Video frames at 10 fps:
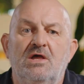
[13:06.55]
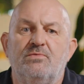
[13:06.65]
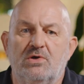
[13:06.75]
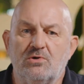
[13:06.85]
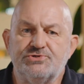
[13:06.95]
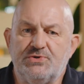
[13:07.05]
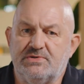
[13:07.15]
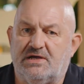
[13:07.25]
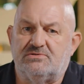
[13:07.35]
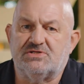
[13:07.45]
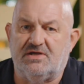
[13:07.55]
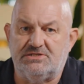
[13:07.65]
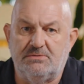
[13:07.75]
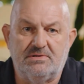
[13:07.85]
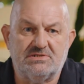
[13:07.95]
We also announced the A
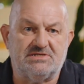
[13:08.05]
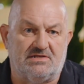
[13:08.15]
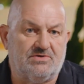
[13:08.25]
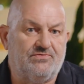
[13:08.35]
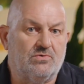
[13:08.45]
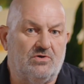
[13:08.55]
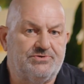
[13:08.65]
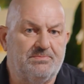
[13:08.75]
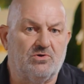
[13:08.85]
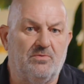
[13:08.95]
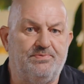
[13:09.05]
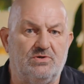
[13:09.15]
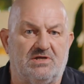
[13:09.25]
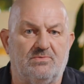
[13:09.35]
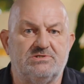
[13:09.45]
W S Center for Quantum
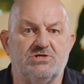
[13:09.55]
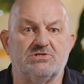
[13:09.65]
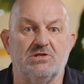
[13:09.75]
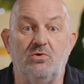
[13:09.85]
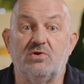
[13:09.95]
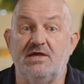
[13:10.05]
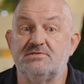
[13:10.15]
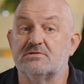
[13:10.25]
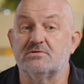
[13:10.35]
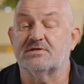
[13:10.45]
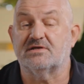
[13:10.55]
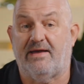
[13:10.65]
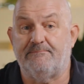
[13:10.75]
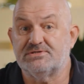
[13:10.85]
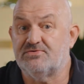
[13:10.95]
Computing, which is located on the
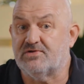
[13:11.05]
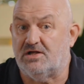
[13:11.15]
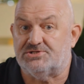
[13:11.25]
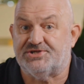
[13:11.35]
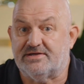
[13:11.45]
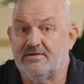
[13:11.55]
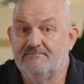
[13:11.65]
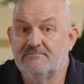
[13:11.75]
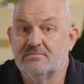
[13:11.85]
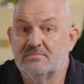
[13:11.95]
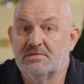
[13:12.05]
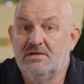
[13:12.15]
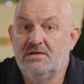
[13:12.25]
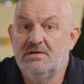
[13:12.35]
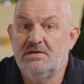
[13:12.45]
campus of Caltech.
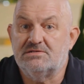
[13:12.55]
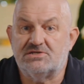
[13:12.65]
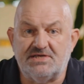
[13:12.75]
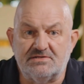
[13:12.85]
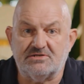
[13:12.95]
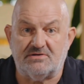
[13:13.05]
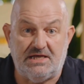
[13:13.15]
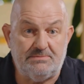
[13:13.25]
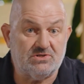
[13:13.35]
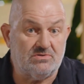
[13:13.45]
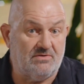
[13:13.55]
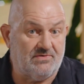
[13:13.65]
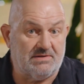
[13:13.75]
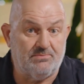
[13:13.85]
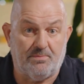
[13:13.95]
The center aims to
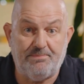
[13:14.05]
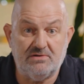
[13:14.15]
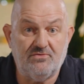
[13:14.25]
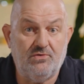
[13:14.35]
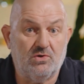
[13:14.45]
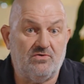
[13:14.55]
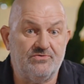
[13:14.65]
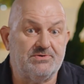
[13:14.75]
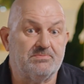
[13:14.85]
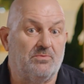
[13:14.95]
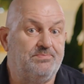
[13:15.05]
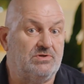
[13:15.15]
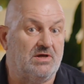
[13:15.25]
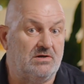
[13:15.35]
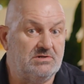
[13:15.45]
develop more powerful quantum
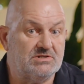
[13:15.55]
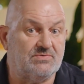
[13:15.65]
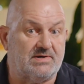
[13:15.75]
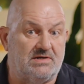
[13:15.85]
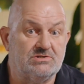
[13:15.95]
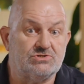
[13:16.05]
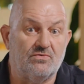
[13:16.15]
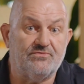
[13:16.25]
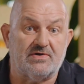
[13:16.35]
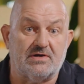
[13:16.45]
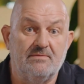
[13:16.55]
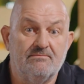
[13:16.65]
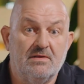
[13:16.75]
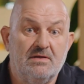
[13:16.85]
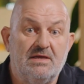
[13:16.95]
computing hardware and
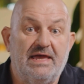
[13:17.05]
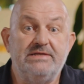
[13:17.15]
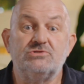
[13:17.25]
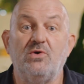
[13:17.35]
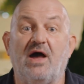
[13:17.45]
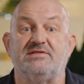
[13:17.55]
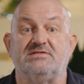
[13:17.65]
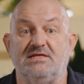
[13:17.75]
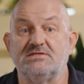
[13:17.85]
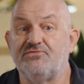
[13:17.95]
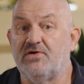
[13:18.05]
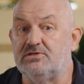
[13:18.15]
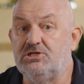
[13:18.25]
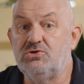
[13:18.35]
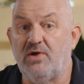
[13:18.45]
software and to identify
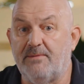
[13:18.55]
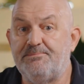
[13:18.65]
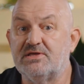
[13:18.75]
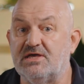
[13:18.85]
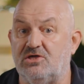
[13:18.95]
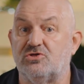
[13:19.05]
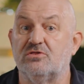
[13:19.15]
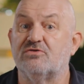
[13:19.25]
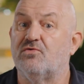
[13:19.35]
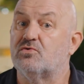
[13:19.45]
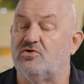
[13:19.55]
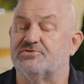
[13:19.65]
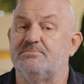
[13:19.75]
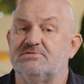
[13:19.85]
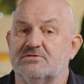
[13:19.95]
new applications for
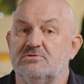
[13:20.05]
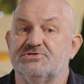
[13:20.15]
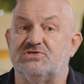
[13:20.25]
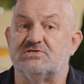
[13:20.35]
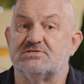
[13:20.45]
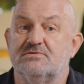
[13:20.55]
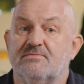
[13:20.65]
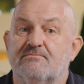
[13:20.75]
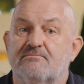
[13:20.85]
quantum technologies.